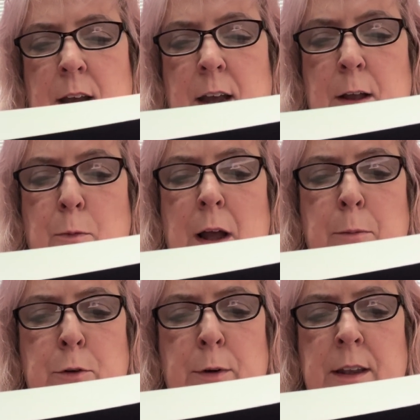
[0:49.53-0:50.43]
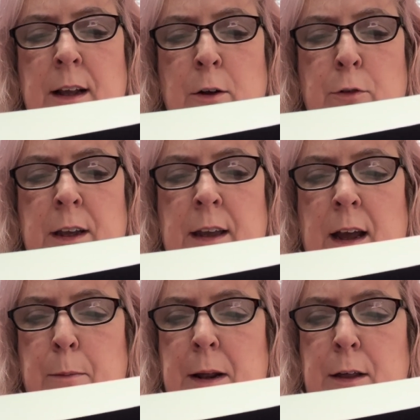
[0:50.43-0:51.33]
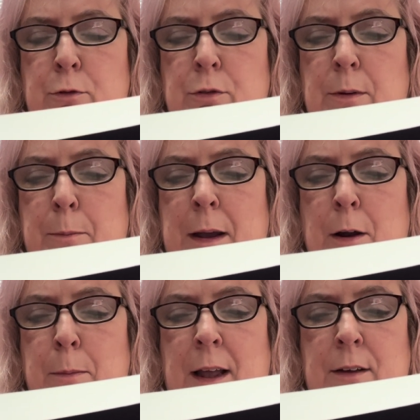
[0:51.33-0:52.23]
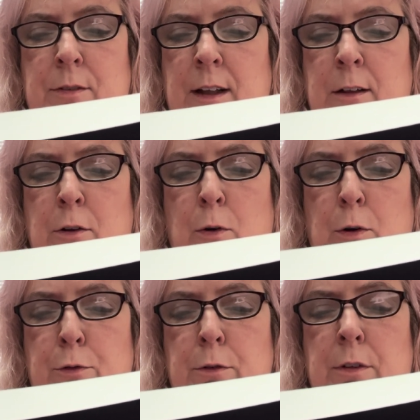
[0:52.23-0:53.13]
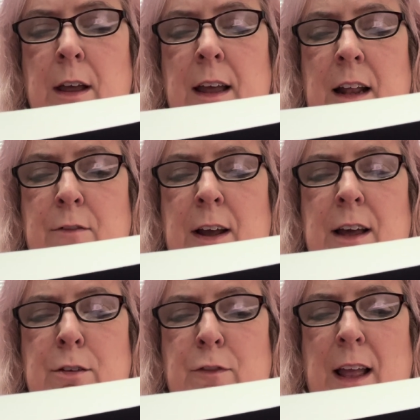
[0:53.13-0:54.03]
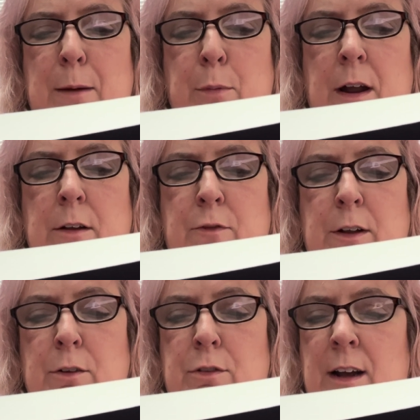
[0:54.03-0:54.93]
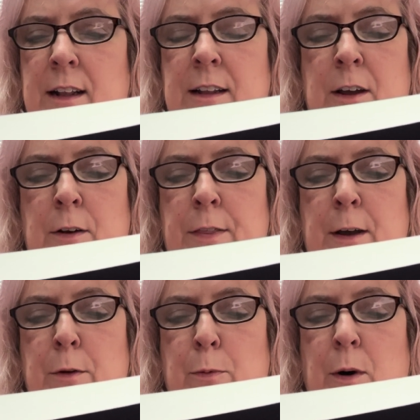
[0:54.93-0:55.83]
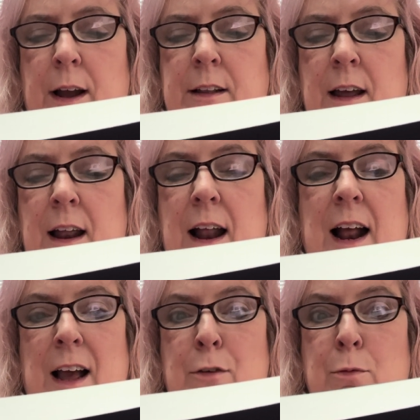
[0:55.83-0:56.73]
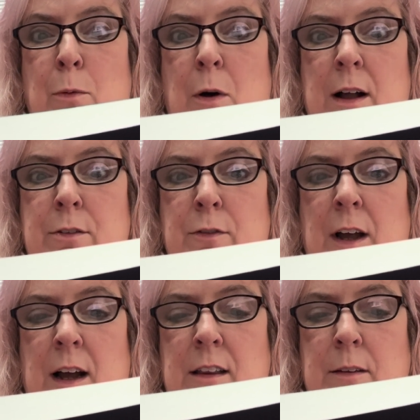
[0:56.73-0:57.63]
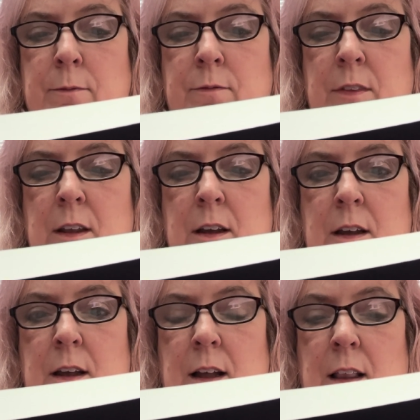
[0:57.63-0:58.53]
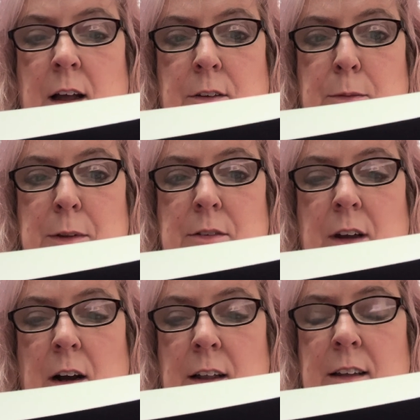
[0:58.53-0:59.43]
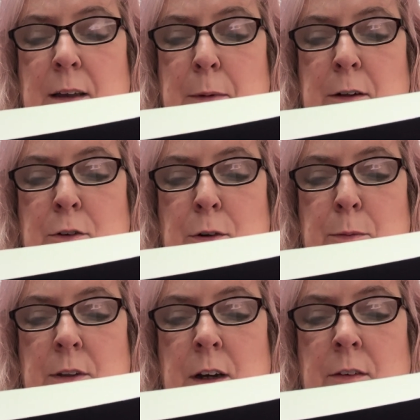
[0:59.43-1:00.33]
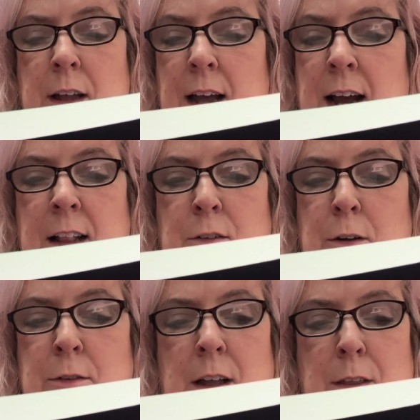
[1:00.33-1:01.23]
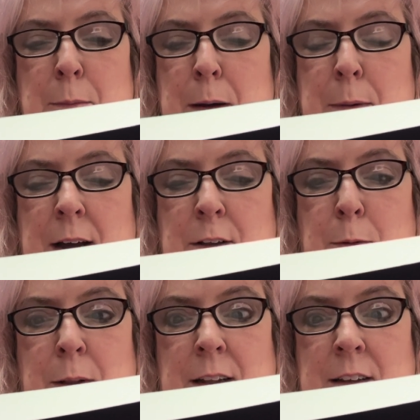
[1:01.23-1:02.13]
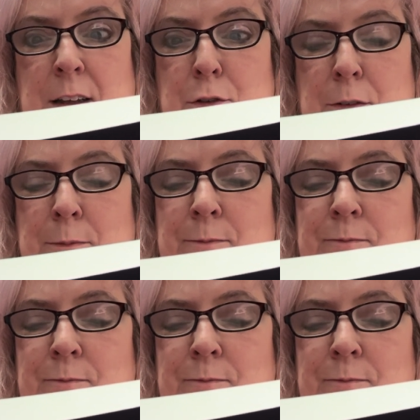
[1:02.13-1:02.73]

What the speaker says: It wound between yellow-green cow pastures and bare black skeletal orchards and vast flat brown fields dotted here and there with white, actual wads of cotton. "Lawsy, Miss Scarlett," he muttered to himself, "I don't know nothing about buying no plantation."